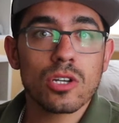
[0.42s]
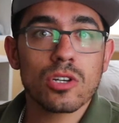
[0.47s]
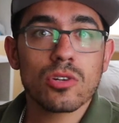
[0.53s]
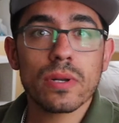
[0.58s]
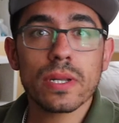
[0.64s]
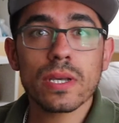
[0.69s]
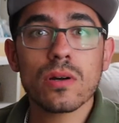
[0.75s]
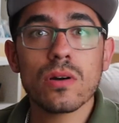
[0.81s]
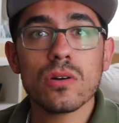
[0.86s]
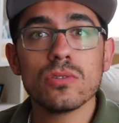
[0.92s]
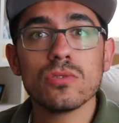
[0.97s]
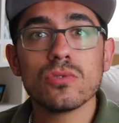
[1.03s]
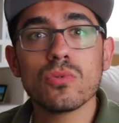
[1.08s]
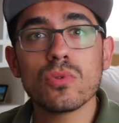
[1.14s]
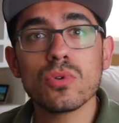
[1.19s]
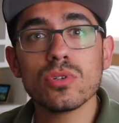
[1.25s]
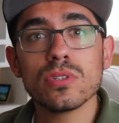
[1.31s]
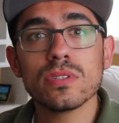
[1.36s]
Credit card
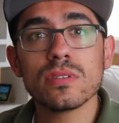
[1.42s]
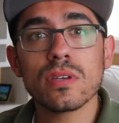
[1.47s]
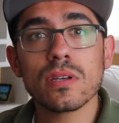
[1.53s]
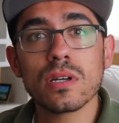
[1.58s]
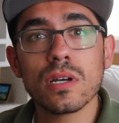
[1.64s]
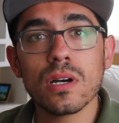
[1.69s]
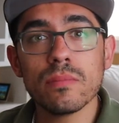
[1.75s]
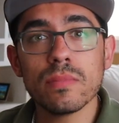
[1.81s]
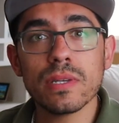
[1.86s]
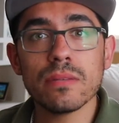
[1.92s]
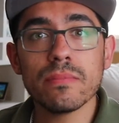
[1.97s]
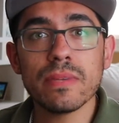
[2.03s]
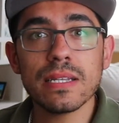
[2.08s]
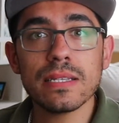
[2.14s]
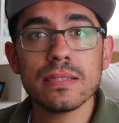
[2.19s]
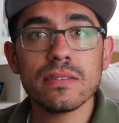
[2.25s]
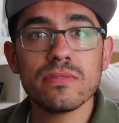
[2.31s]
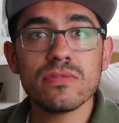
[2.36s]
rewards come in
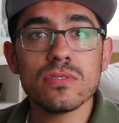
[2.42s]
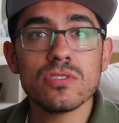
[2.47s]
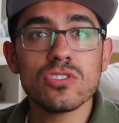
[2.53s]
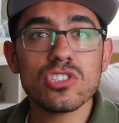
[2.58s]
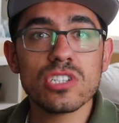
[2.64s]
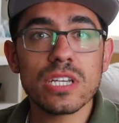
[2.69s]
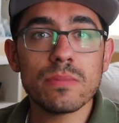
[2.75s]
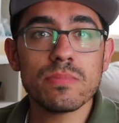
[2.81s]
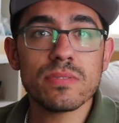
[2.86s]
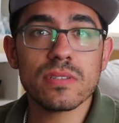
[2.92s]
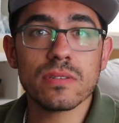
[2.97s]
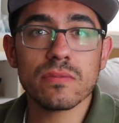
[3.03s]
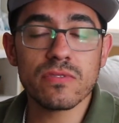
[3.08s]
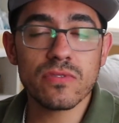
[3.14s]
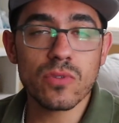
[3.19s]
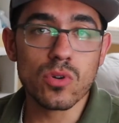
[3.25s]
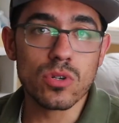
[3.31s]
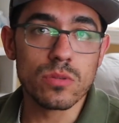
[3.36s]
many different shapes and
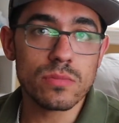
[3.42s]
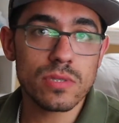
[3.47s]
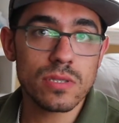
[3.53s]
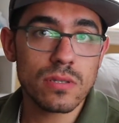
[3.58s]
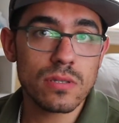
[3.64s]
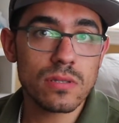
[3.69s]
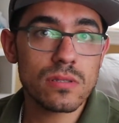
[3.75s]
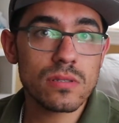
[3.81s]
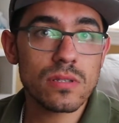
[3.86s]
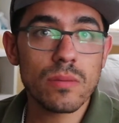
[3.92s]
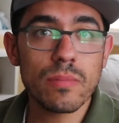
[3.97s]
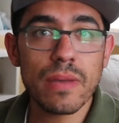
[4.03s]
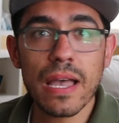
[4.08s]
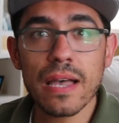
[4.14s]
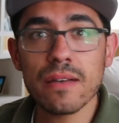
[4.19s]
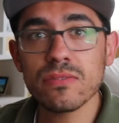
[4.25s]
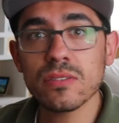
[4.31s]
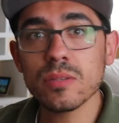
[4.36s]
forms. Some
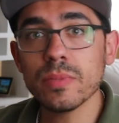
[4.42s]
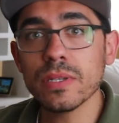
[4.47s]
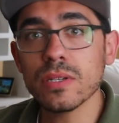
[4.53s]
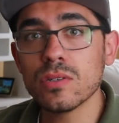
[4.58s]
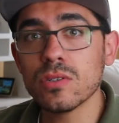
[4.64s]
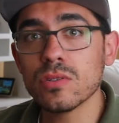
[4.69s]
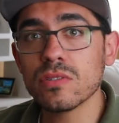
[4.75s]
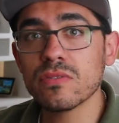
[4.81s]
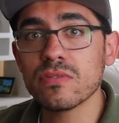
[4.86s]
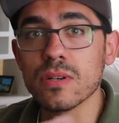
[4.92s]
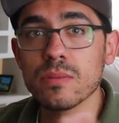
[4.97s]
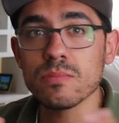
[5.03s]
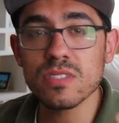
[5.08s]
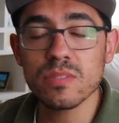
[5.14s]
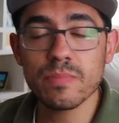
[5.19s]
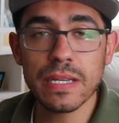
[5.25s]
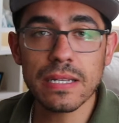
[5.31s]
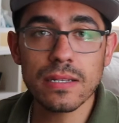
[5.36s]
have to be earned from
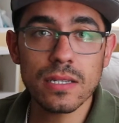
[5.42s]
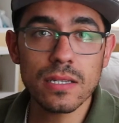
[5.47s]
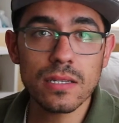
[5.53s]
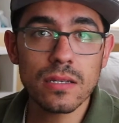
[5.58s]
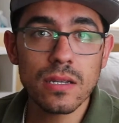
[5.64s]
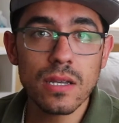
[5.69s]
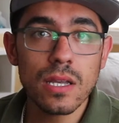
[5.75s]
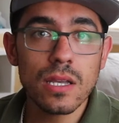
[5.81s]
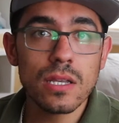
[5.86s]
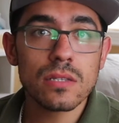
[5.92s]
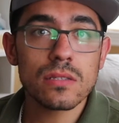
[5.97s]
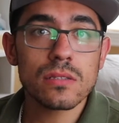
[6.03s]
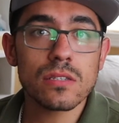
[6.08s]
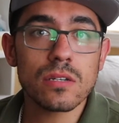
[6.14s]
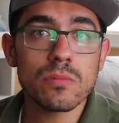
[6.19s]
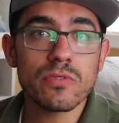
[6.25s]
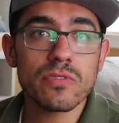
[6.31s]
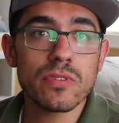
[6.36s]
spending,
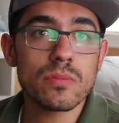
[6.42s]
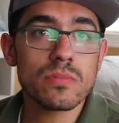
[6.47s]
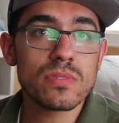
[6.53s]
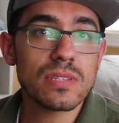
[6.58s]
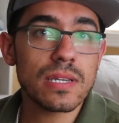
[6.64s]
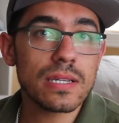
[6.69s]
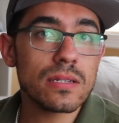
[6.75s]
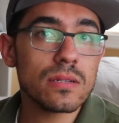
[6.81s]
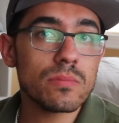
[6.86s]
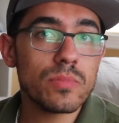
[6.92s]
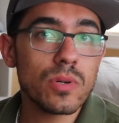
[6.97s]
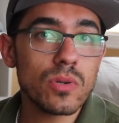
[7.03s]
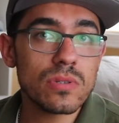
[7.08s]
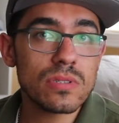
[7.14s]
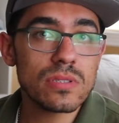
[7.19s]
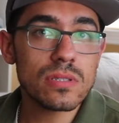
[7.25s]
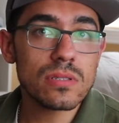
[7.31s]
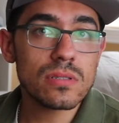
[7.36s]
some from sign-up
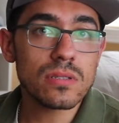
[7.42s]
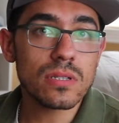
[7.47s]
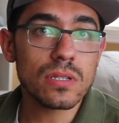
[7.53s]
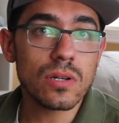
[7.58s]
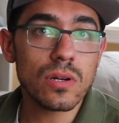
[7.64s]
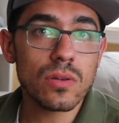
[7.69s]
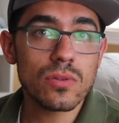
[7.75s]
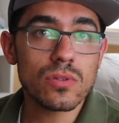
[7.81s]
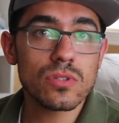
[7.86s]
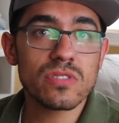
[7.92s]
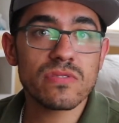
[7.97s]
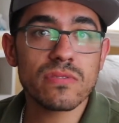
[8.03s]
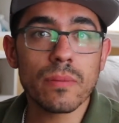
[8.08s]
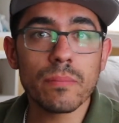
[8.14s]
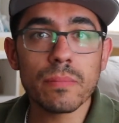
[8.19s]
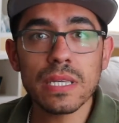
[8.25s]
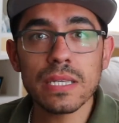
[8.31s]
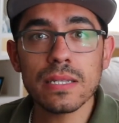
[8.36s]
bonuses, and others
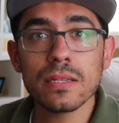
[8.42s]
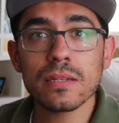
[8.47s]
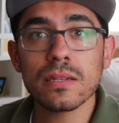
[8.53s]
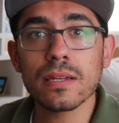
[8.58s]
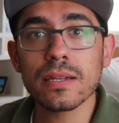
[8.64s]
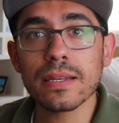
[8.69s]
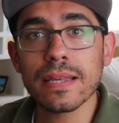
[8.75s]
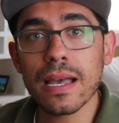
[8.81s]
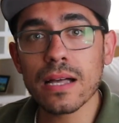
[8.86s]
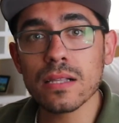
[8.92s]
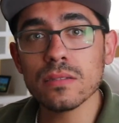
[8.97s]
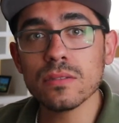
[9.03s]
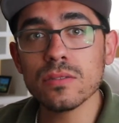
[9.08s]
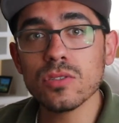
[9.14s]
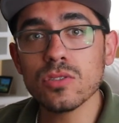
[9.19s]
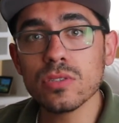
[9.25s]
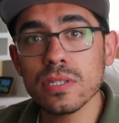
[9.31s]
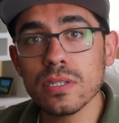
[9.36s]
from meeting a
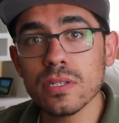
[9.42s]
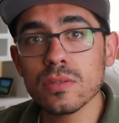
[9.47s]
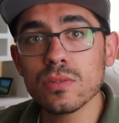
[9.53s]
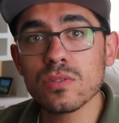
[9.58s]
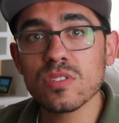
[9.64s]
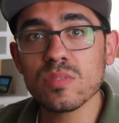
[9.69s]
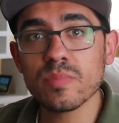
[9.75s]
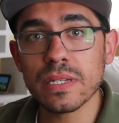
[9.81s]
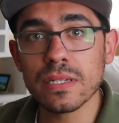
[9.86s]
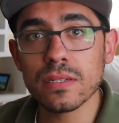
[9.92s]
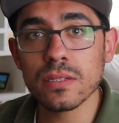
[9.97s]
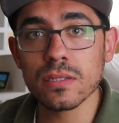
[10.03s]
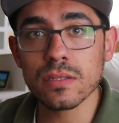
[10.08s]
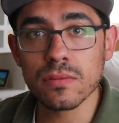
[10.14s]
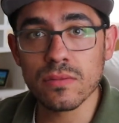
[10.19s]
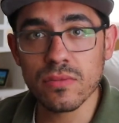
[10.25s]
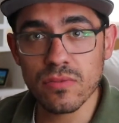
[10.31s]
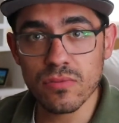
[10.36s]
calendar year
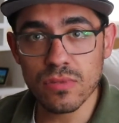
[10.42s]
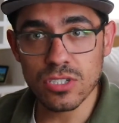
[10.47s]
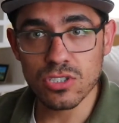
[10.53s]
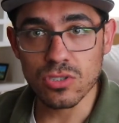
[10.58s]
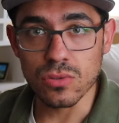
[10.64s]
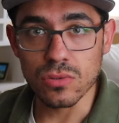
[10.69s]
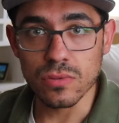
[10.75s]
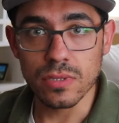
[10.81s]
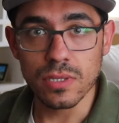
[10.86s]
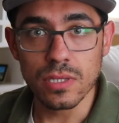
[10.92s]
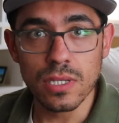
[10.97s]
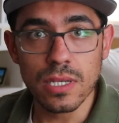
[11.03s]
spending threshold.